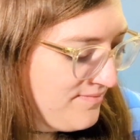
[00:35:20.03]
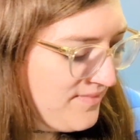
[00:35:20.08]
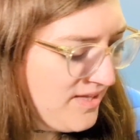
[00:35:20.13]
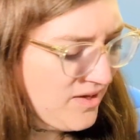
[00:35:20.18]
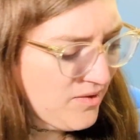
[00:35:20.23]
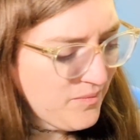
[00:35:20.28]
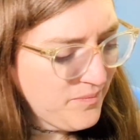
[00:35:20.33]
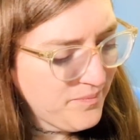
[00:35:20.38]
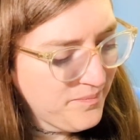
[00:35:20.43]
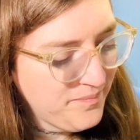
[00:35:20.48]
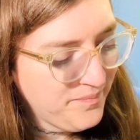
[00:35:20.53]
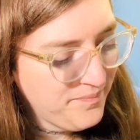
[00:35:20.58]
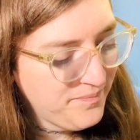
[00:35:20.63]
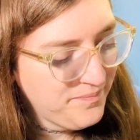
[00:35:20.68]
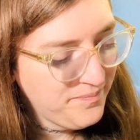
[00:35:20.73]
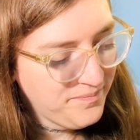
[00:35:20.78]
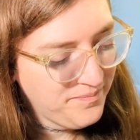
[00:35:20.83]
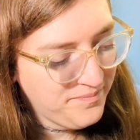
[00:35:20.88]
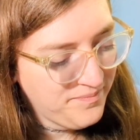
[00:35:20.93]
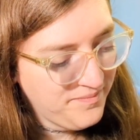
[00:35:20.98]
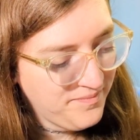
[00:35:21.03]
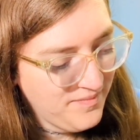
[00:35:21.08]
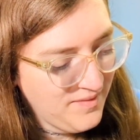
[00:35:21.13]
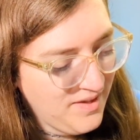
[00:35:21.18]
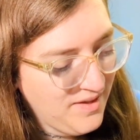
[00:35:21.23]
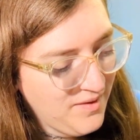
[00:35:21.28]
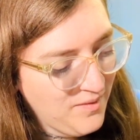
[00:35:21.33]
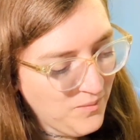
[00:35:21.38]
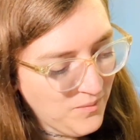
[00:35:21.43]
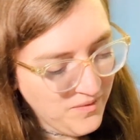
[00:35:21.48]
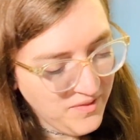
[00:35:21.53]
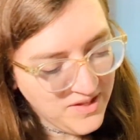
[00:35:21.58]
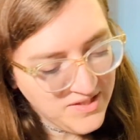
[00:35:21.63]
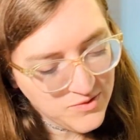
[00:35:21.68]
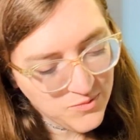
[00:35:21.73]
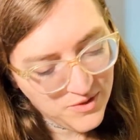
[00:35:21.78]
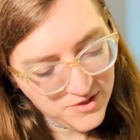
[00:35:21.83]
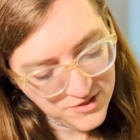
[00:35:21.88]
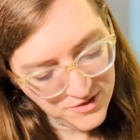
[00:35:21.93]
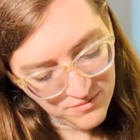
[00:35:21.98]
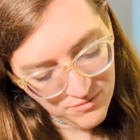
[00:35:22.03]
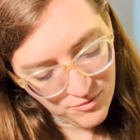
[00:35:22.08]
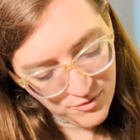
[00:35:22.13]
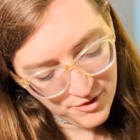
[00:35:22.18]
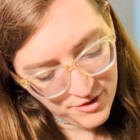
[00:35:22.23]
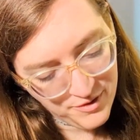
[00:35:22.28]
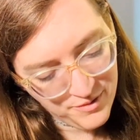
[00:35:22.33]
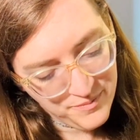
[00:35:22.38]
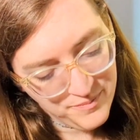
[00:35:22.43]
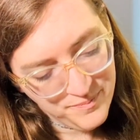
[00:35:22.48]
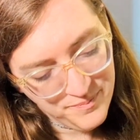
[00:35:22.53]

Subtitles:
Now, one last question for you.